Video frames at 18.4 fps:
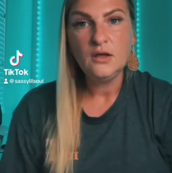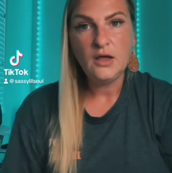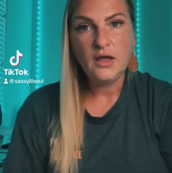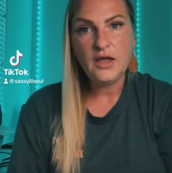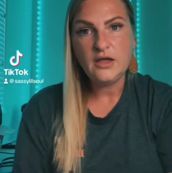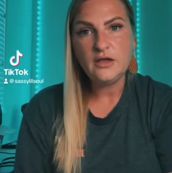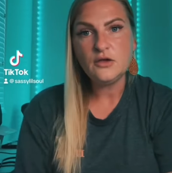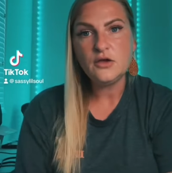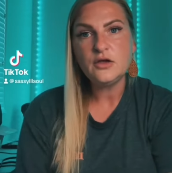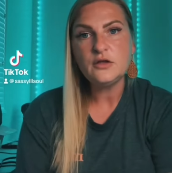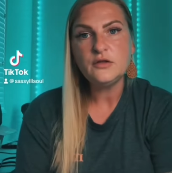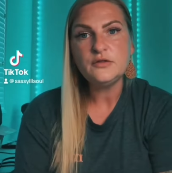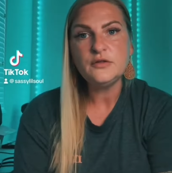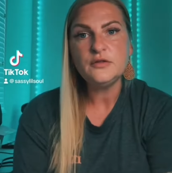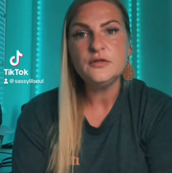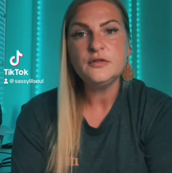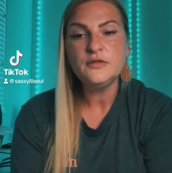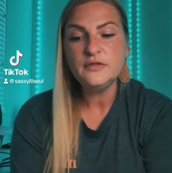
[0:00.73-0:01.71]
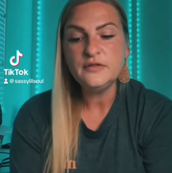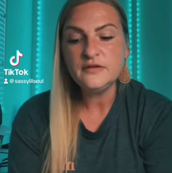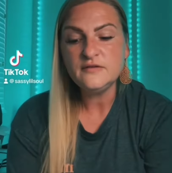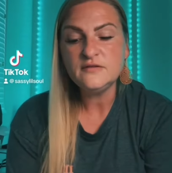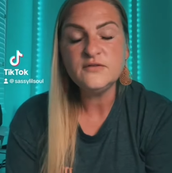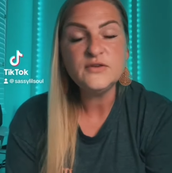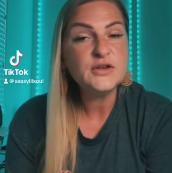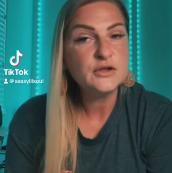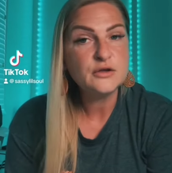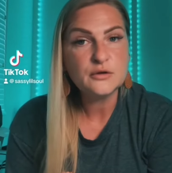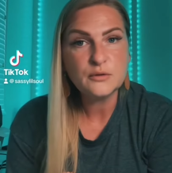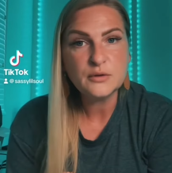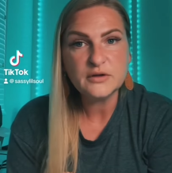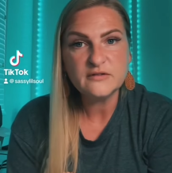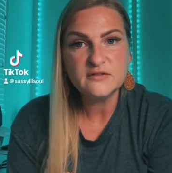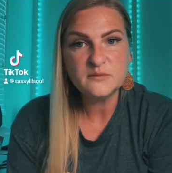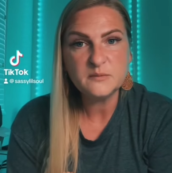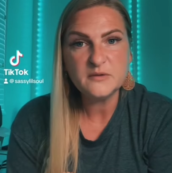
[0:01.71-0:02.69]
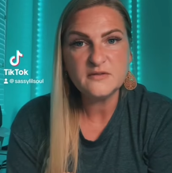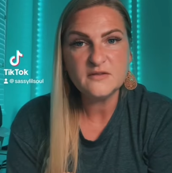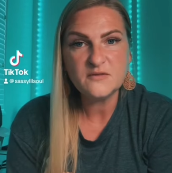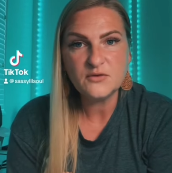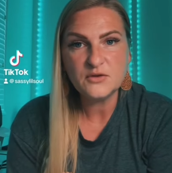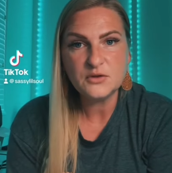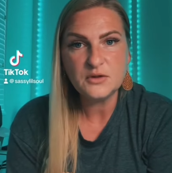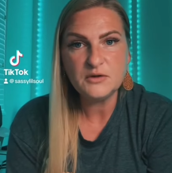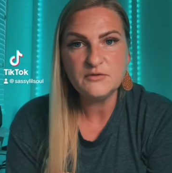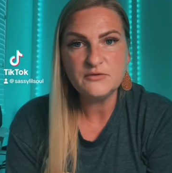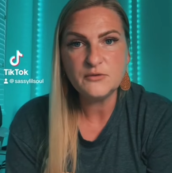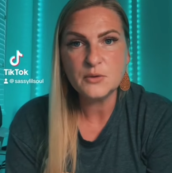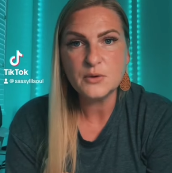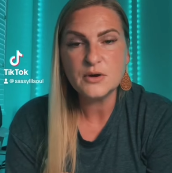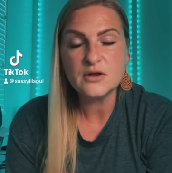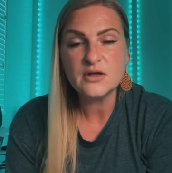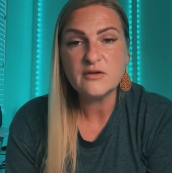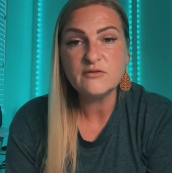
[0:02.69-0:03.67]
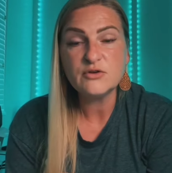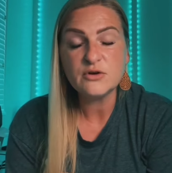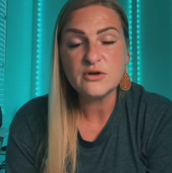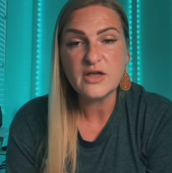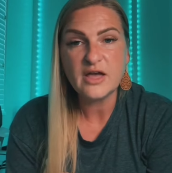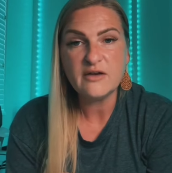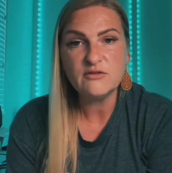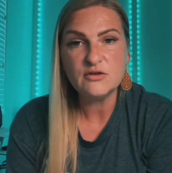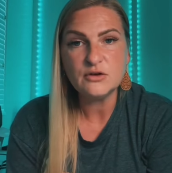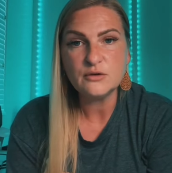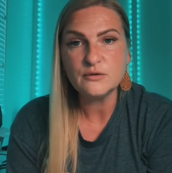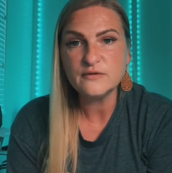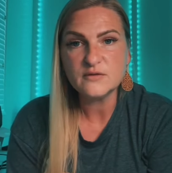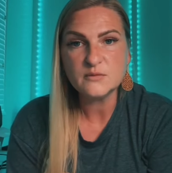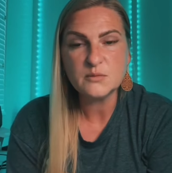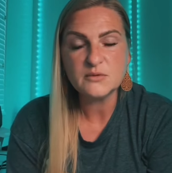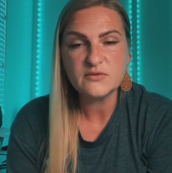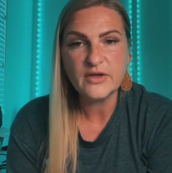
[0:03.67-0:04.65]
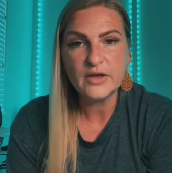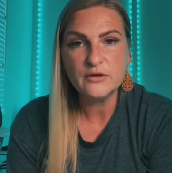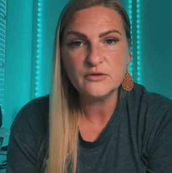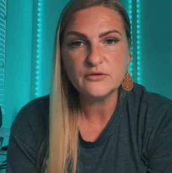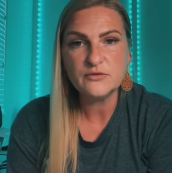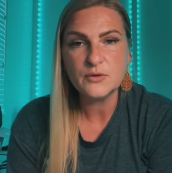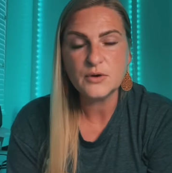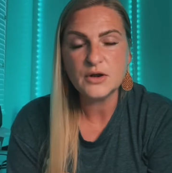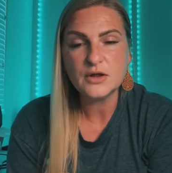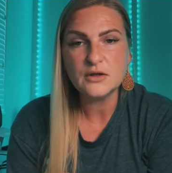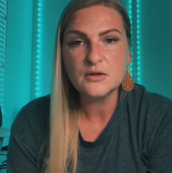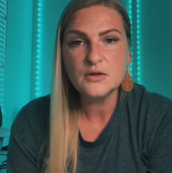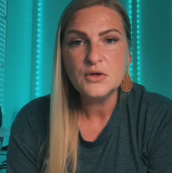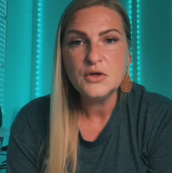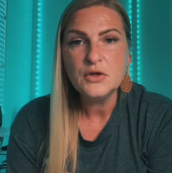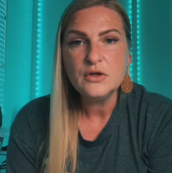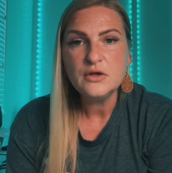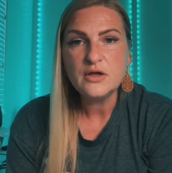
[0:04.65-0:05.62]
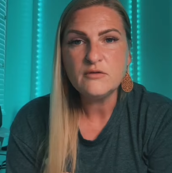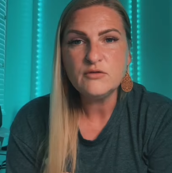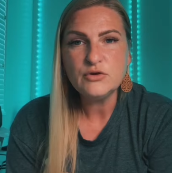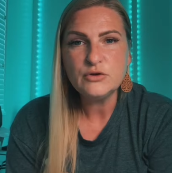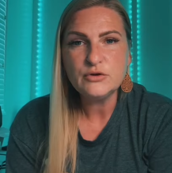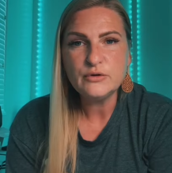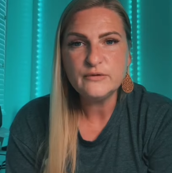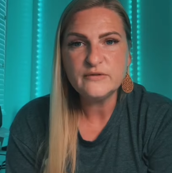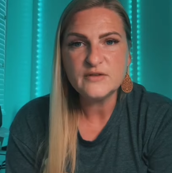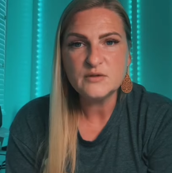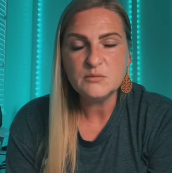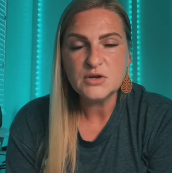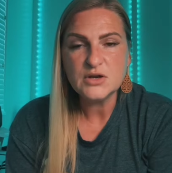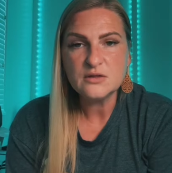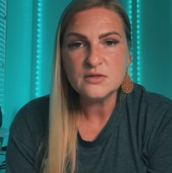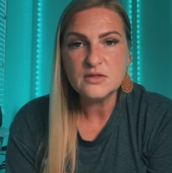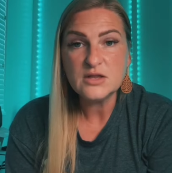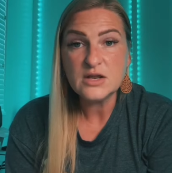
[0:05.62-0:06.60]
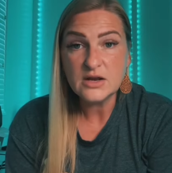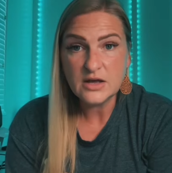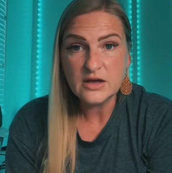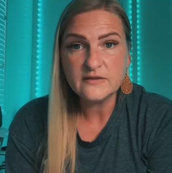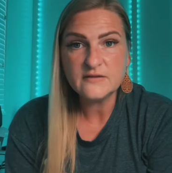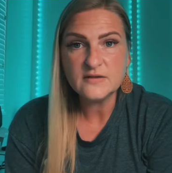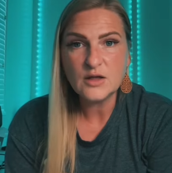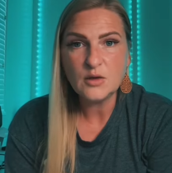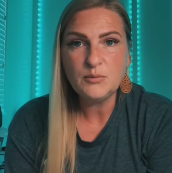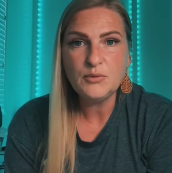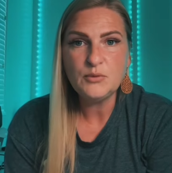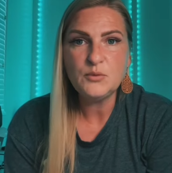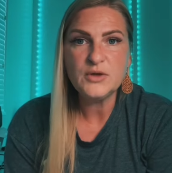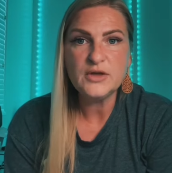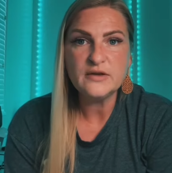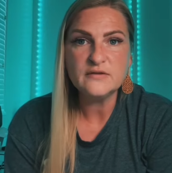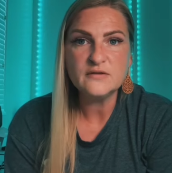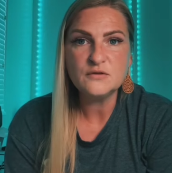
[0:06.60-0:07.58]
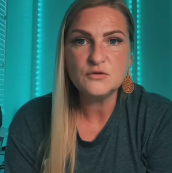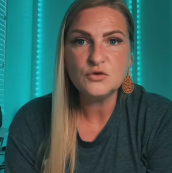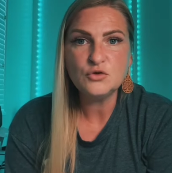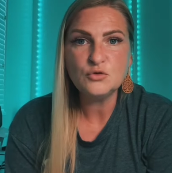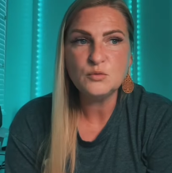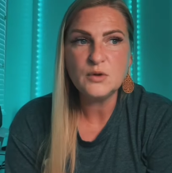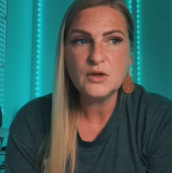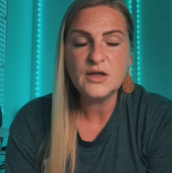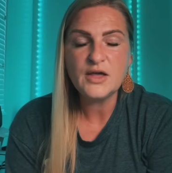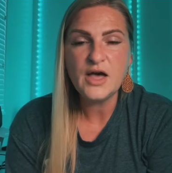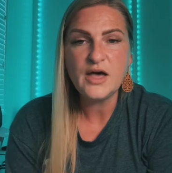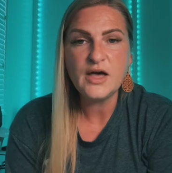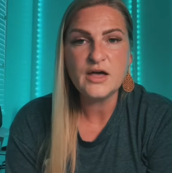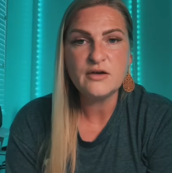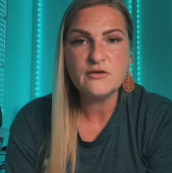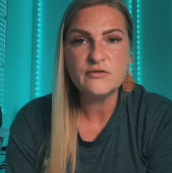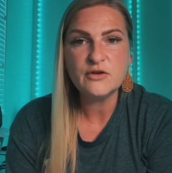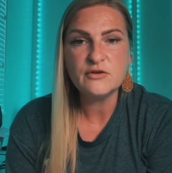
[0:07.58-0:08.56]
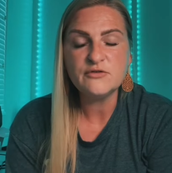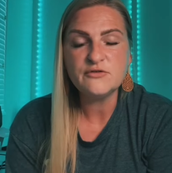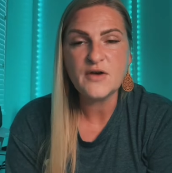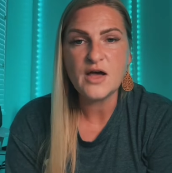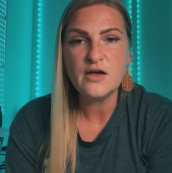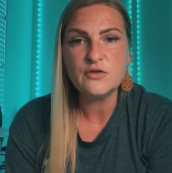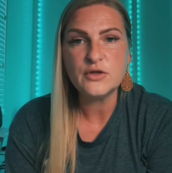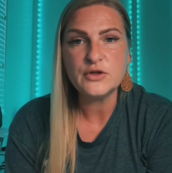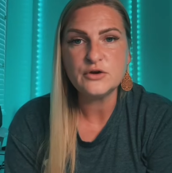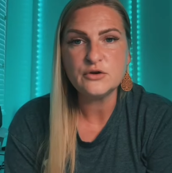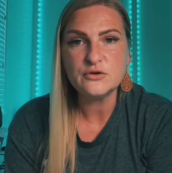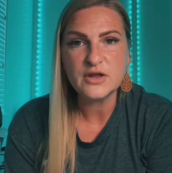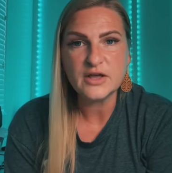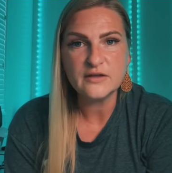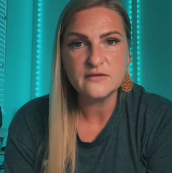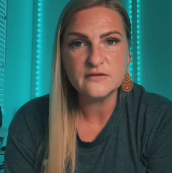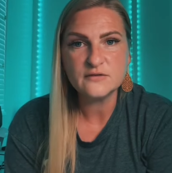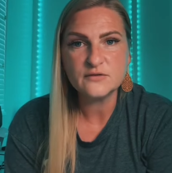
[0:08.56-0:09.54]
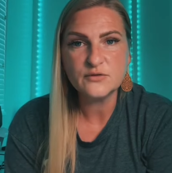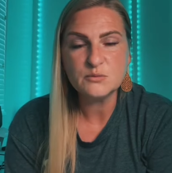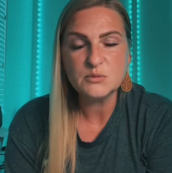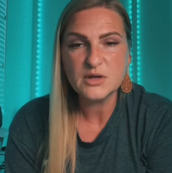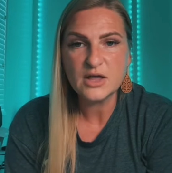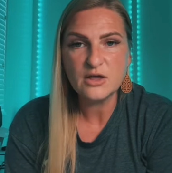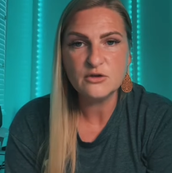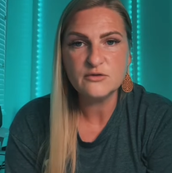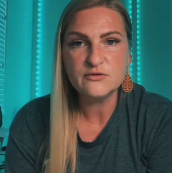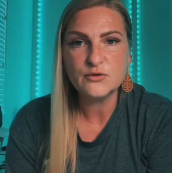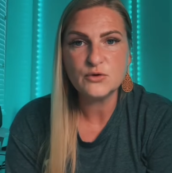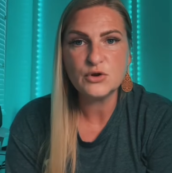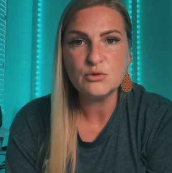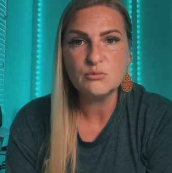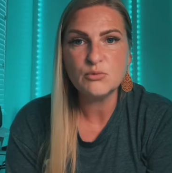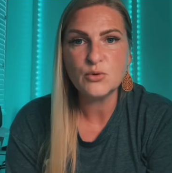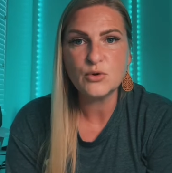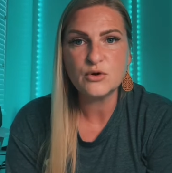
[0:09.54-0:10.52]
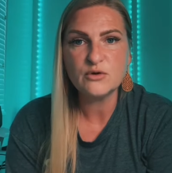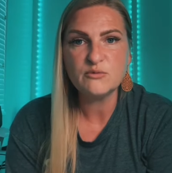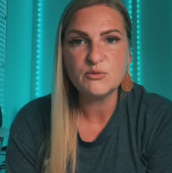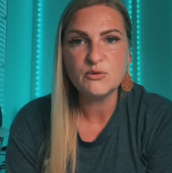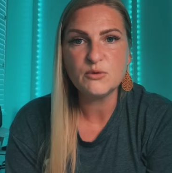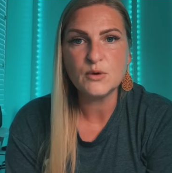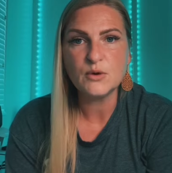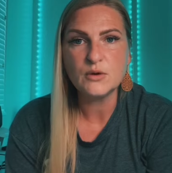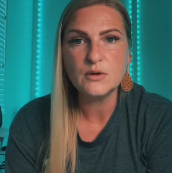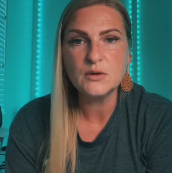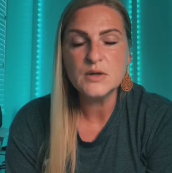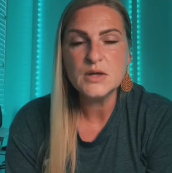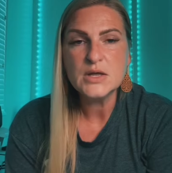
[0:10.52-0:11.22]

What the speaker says: Hey y'all, this video is specifically for Governor Gavin Newsom of California. Governor Newsom, in the next couple weeks, you will have a file on your desk from the California Board of Parole.